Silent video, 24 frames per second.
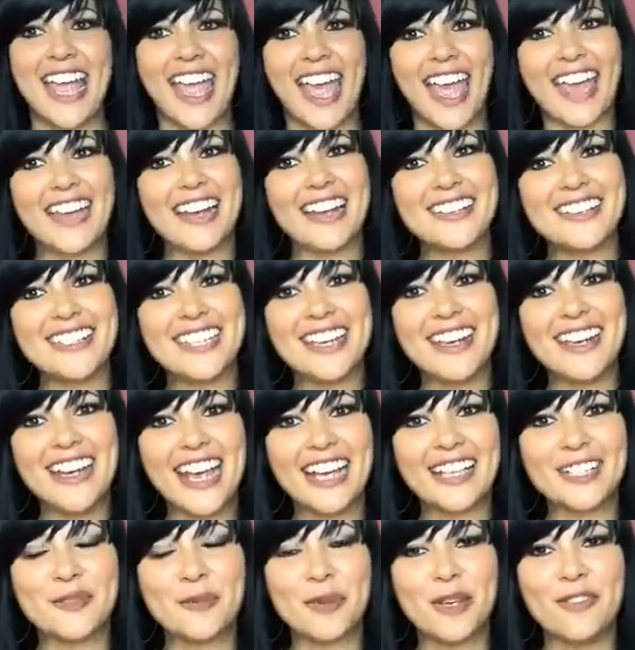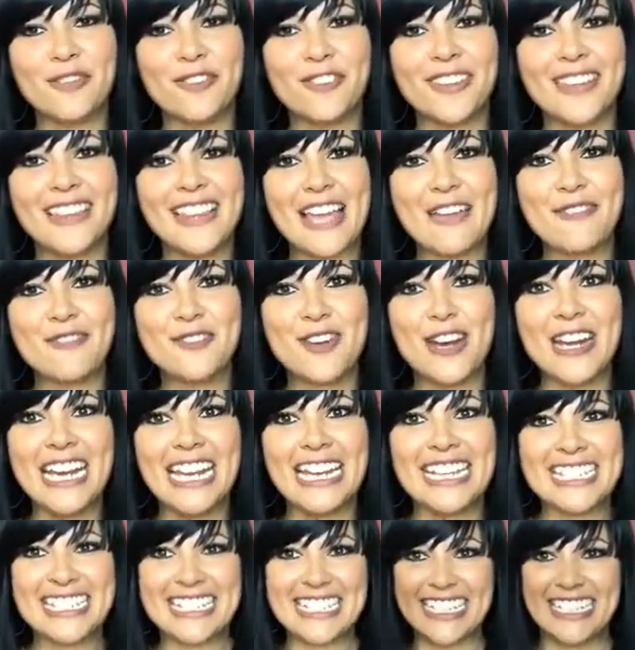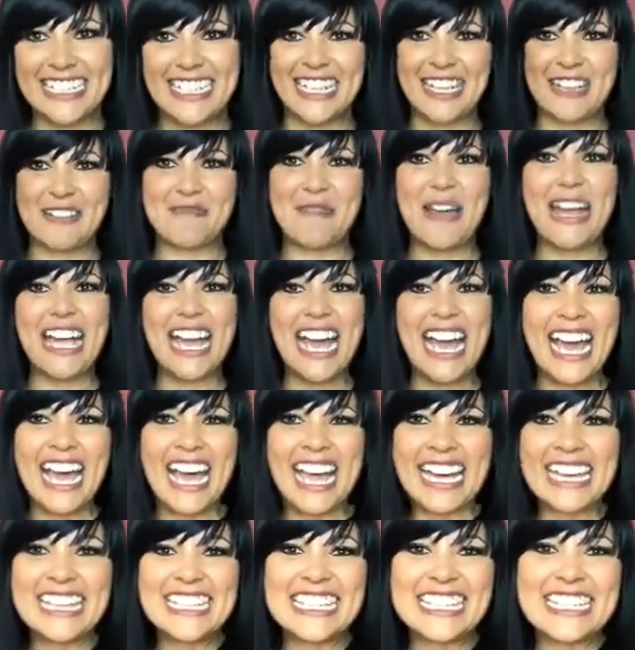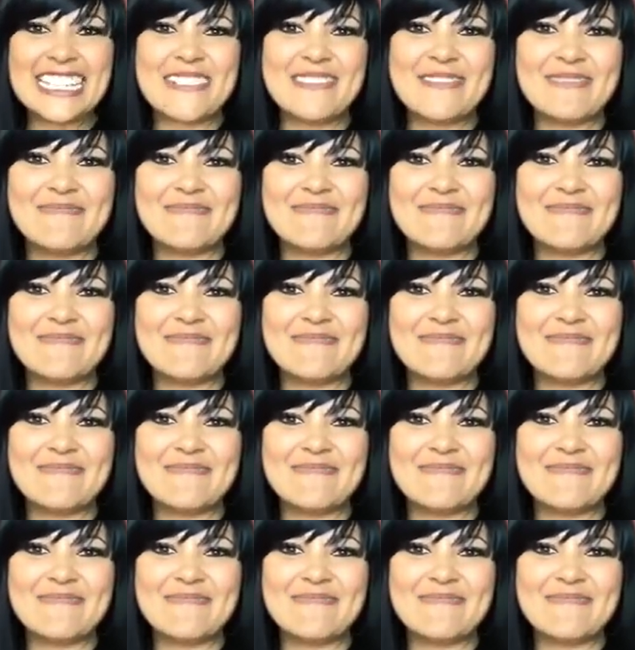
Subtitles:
and I'll see you next week for the live trainings. Bye, guys.